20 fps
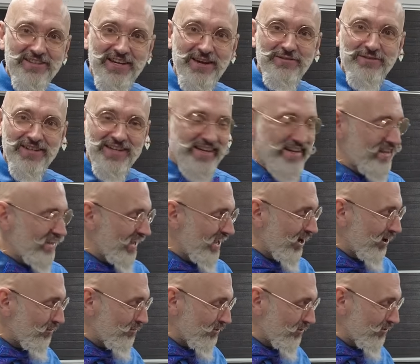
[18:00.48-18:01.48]
definitely
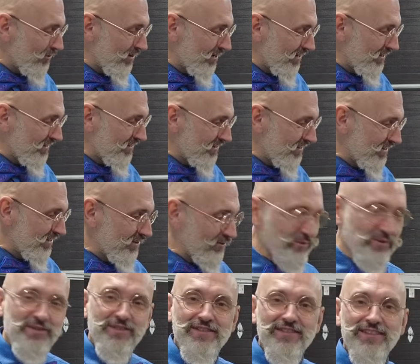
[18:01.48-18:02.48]
help you
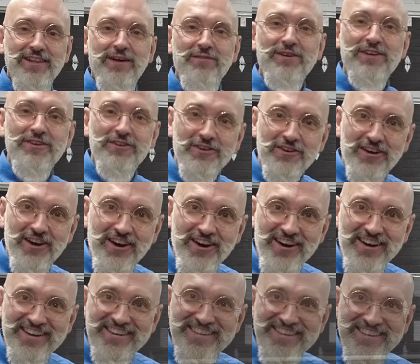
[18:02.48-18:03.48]
with loving your car.